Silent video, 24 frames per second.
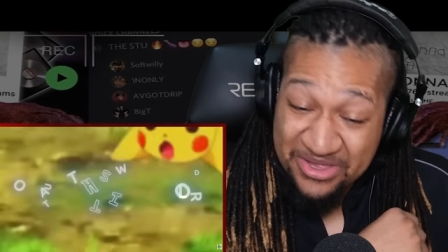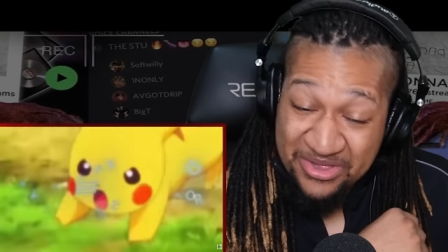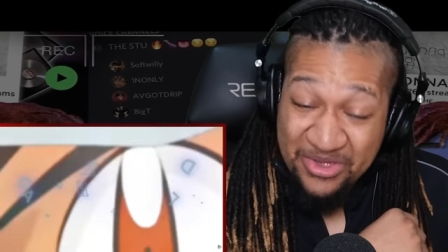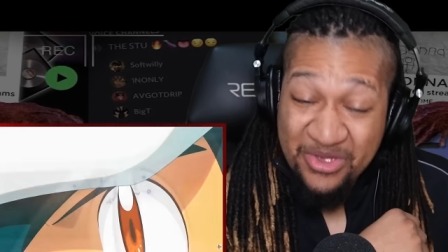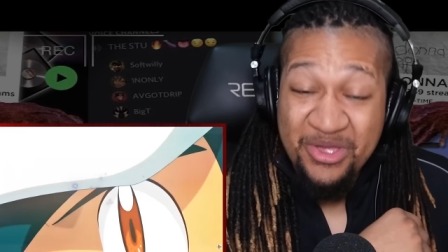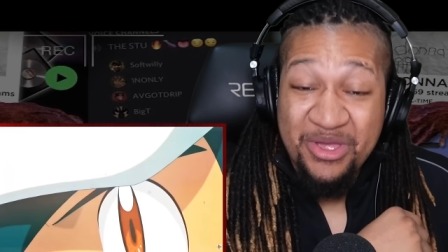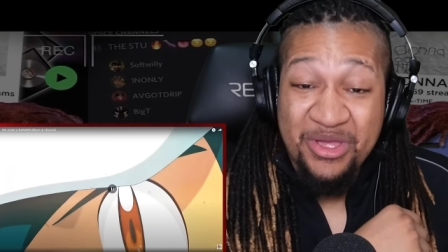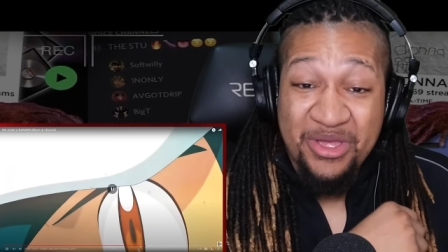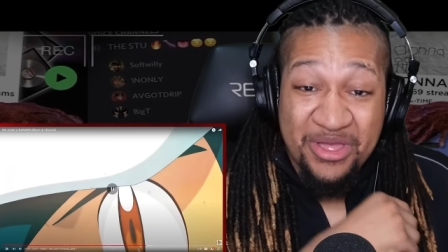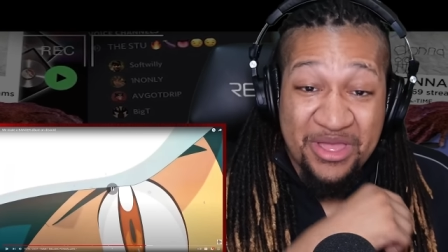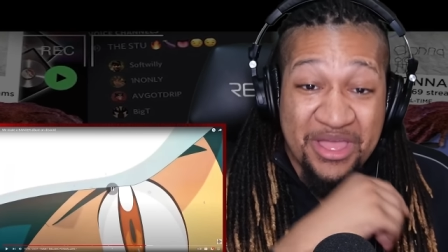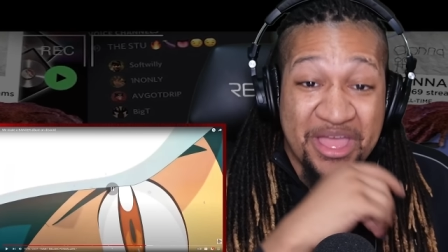
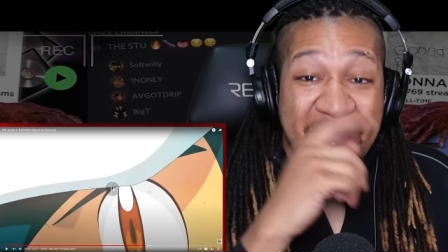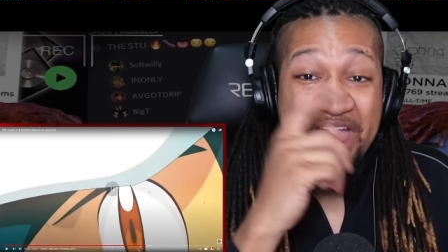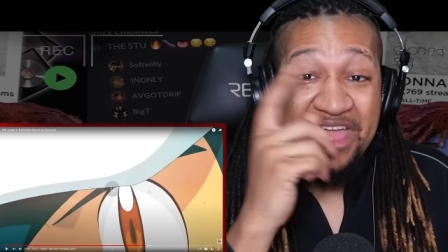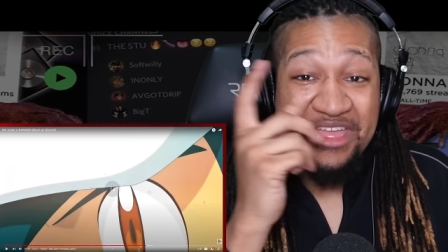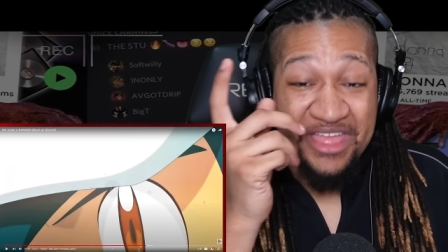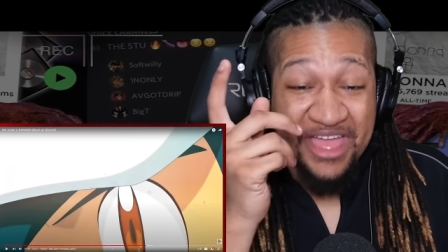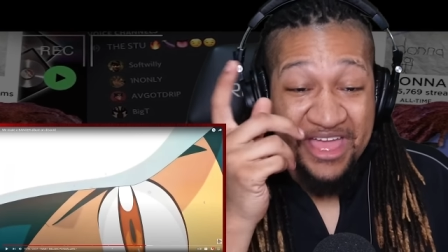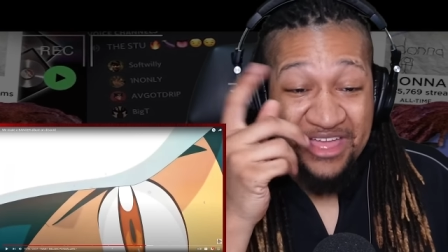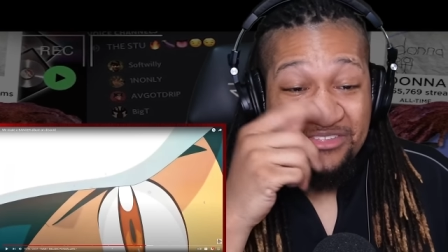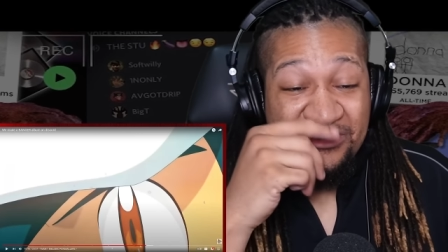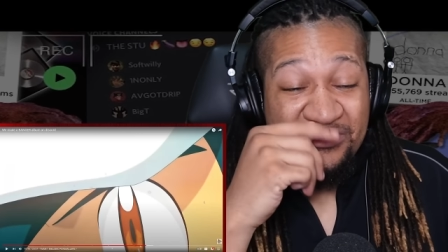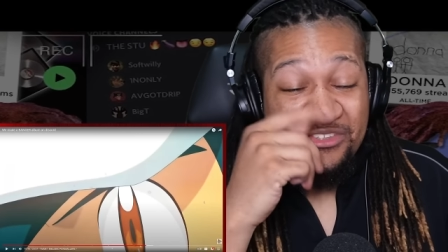I
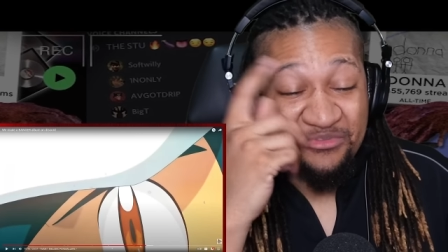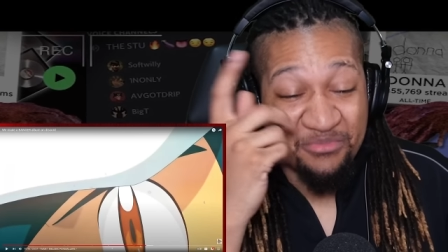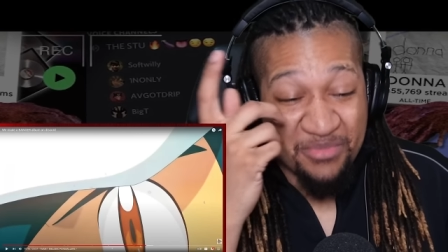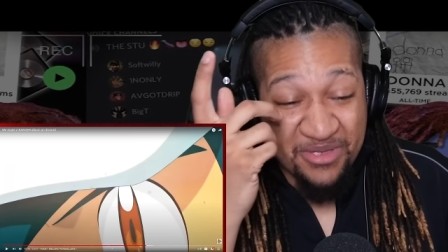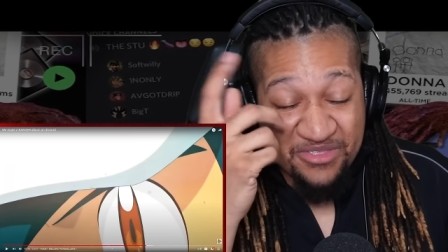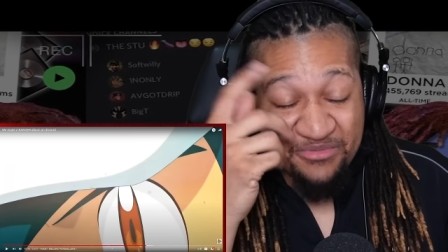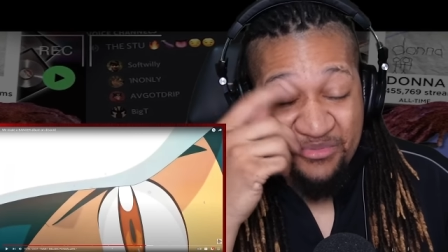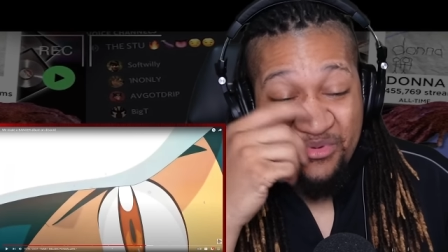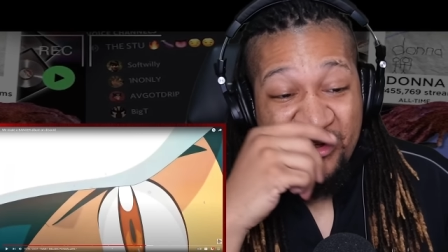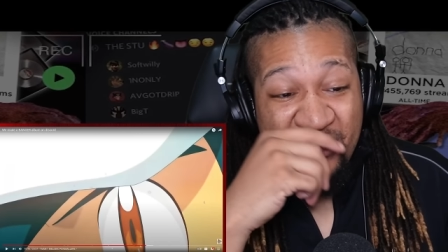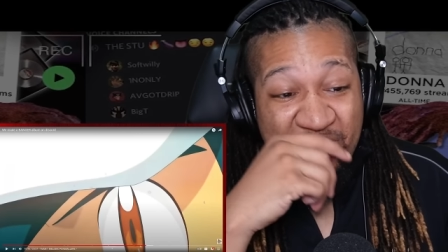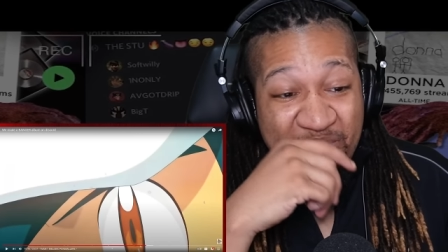said
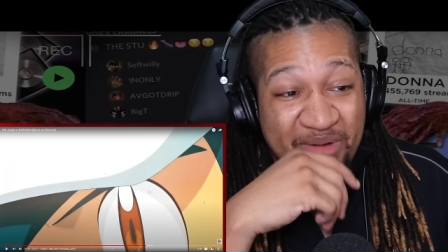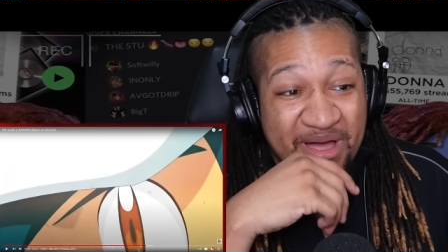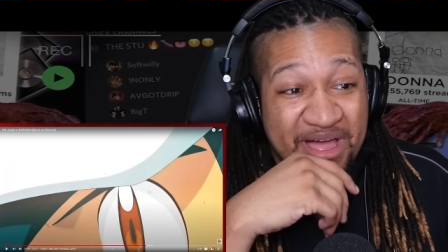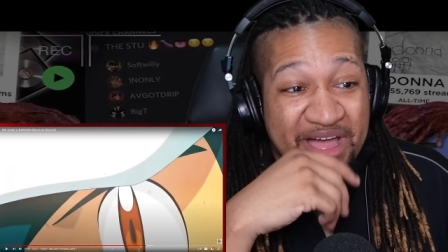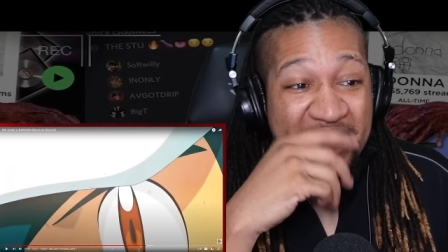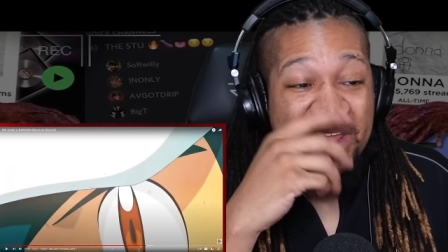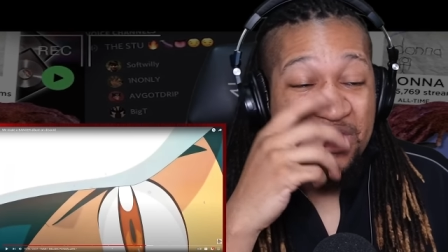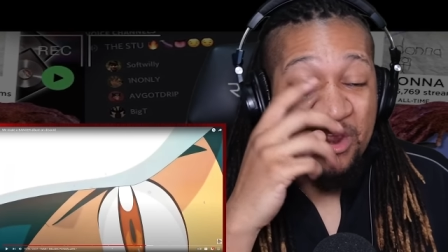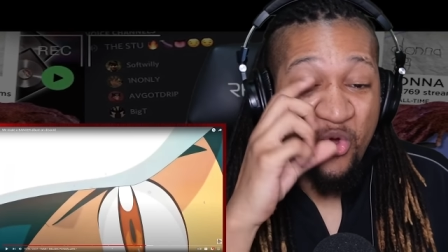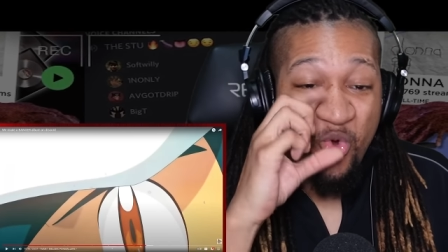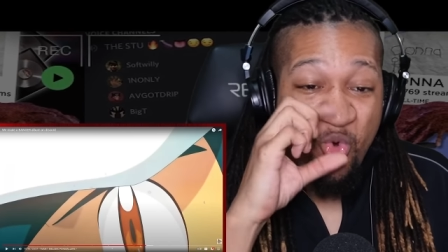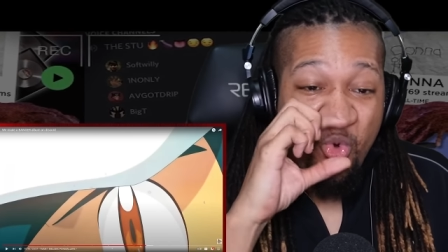space
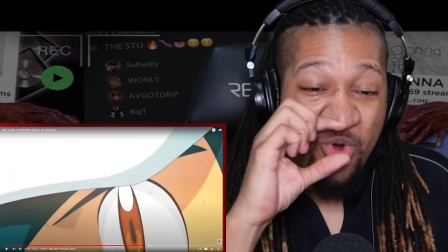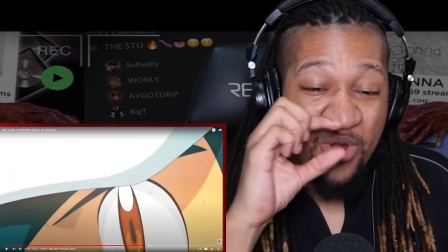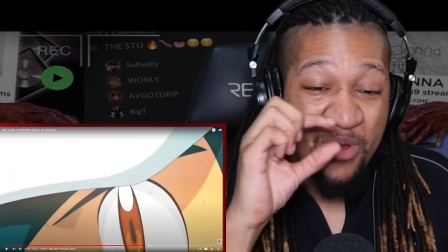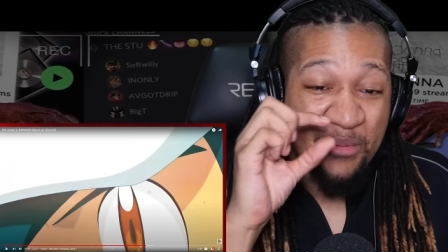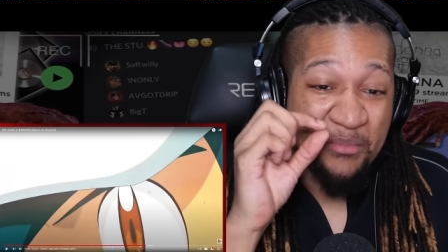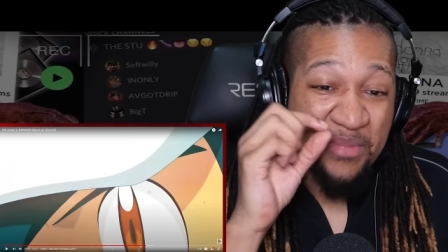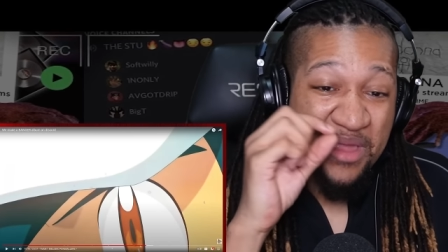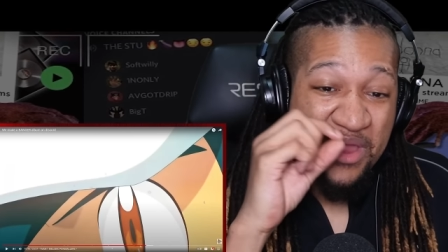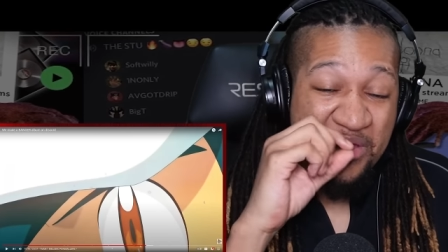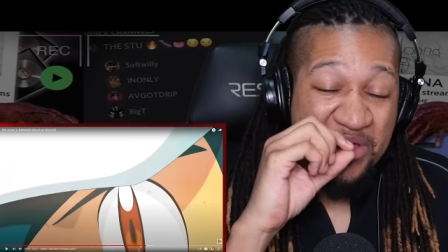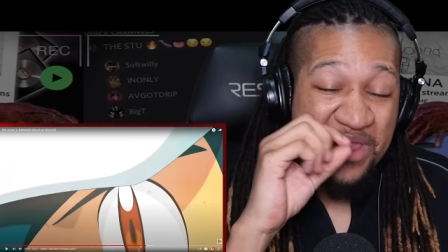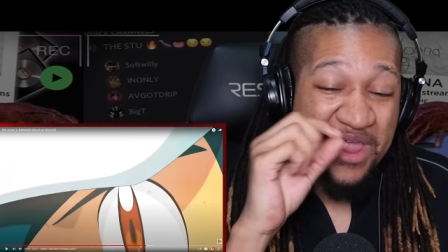Pokemon, Orian
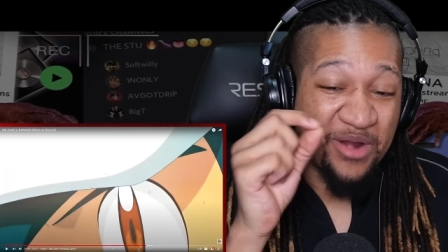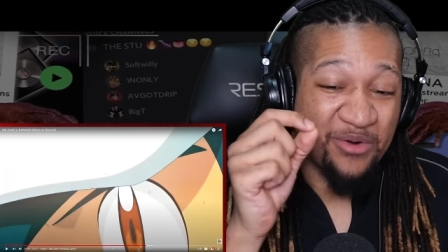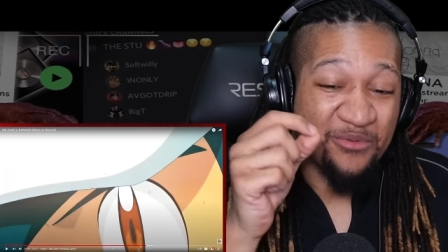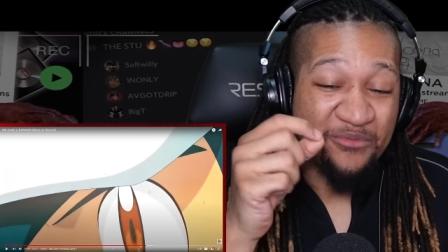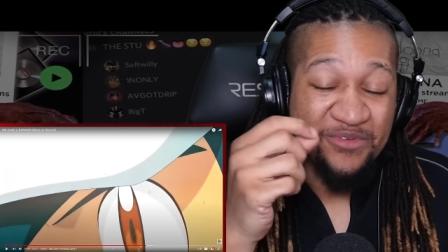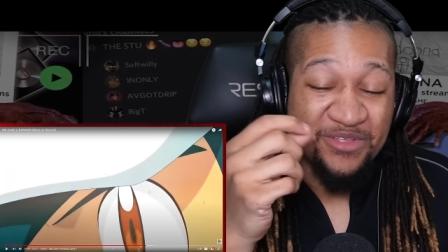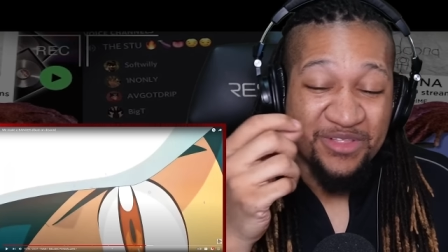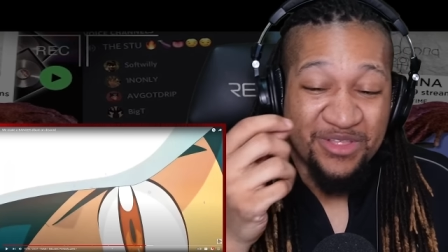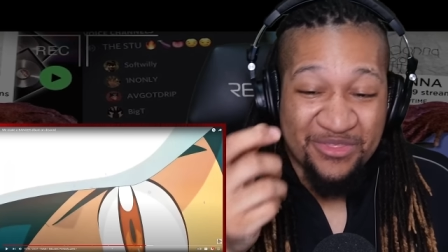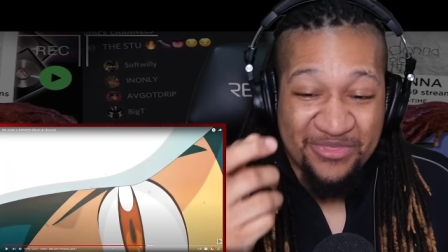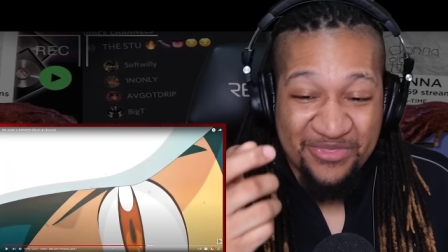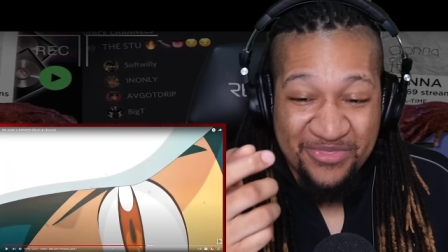Berry, I don't
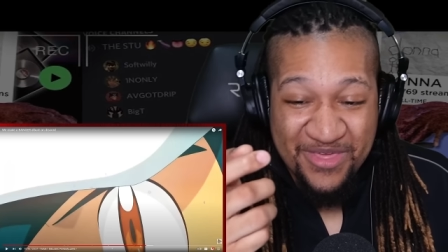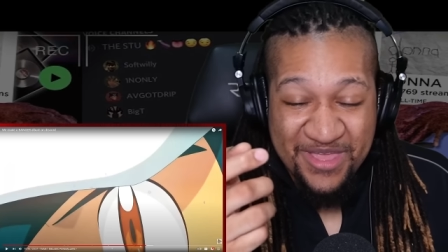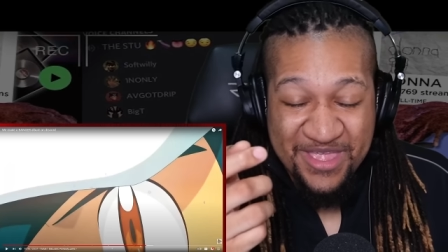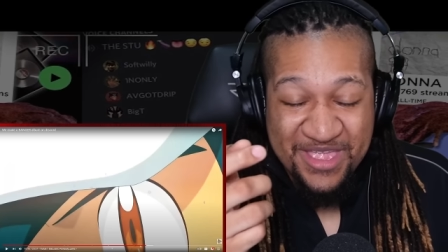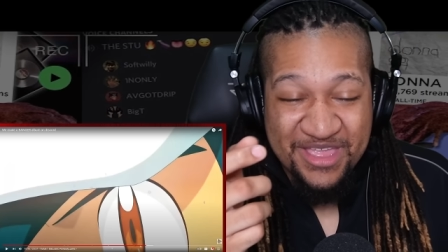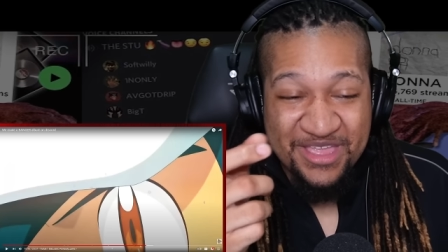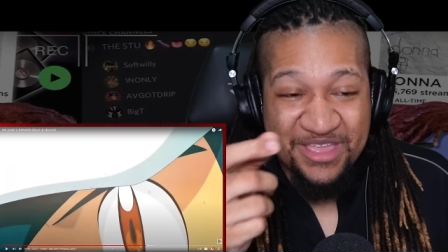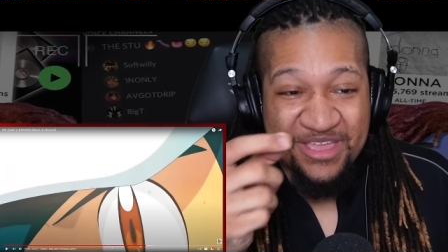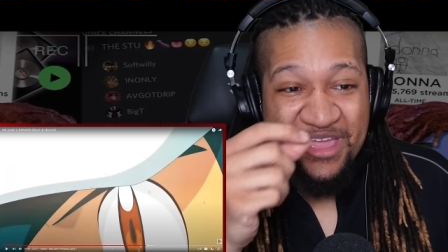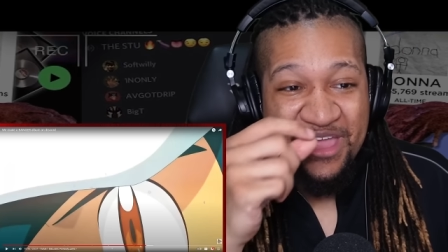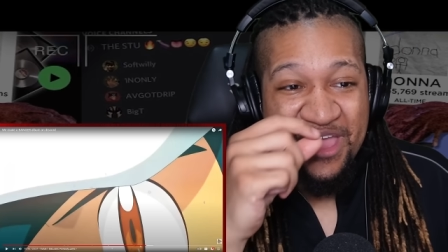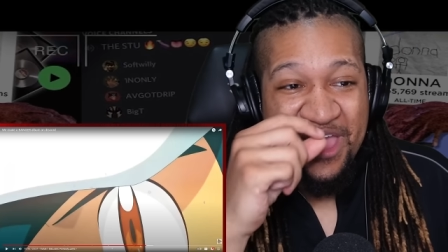feel a
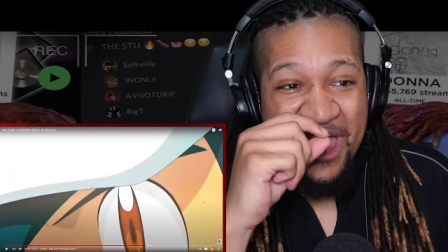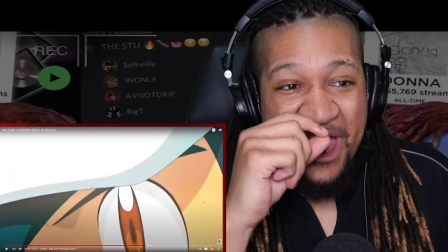thing.